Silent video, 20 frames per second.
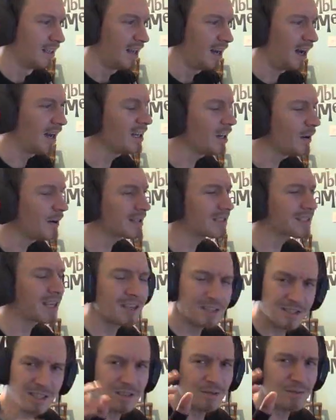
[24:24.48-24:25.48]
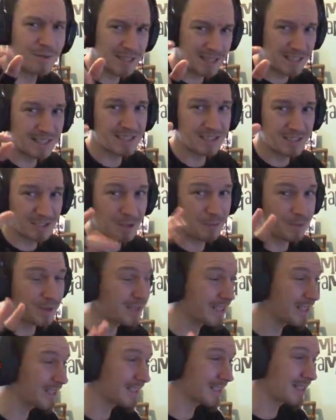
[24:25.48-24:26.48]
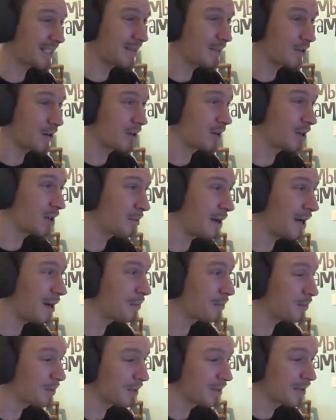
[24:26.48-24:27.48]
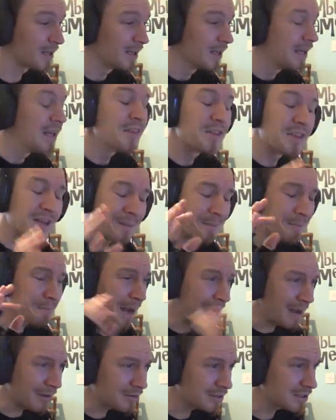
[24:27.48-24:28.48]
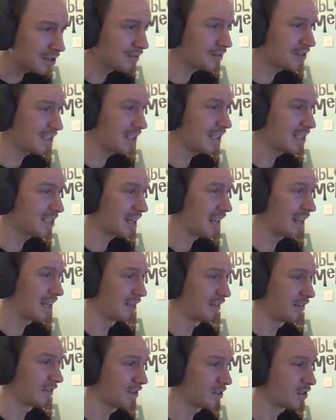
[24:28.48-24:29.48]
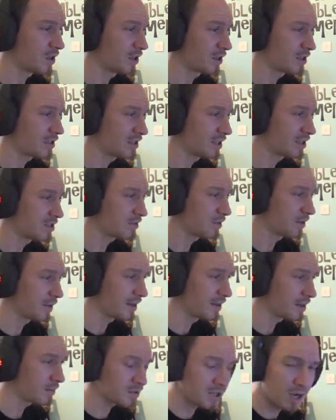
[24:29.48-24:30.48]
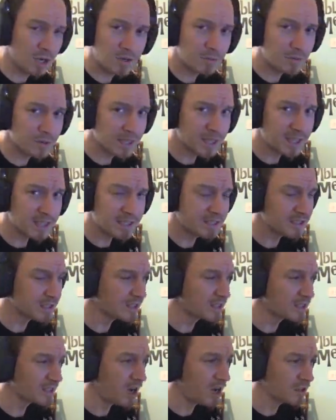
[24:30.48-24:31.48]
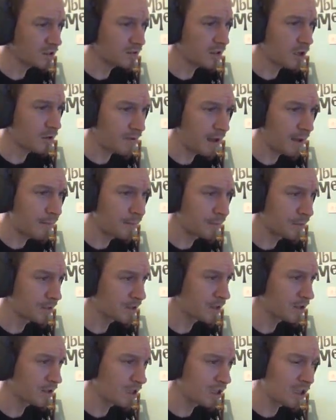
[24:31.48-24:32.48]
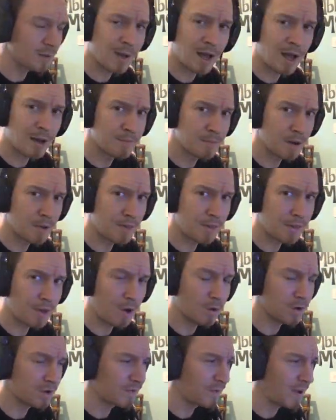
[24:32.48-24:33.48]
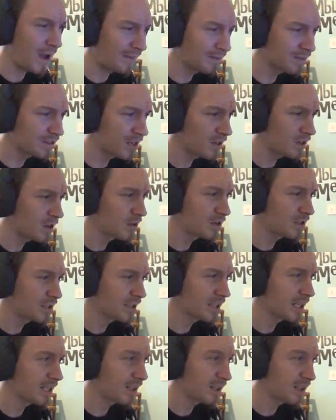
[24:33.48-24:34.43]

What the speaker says: I know it sounds like a really stupid thing to keep going on about, but the amount of detail that has gone into this route, and it was only released at the start of November, so it's only about a month old. If you haven't downloaded it yet,